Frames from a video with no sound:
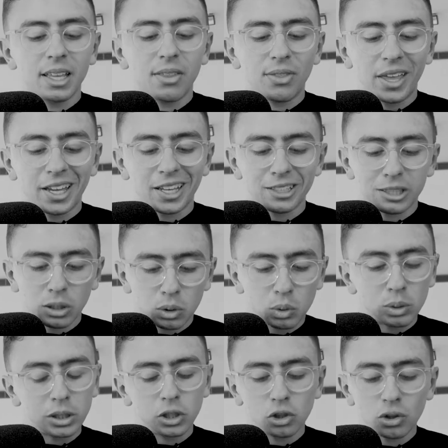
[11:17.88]
They
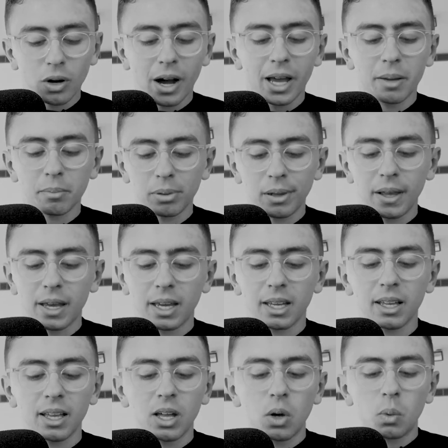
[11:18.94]
continually try and
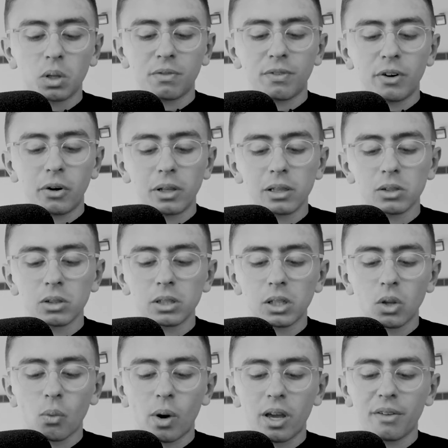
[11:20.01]
play, with very little in
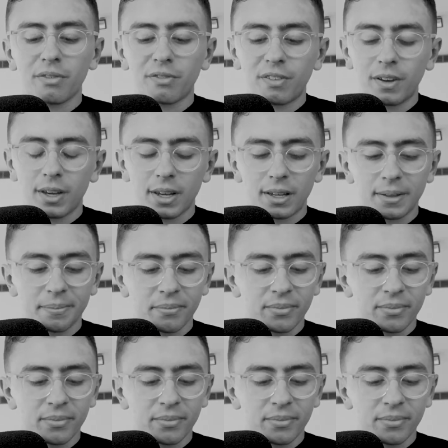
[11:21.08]
the way of fear.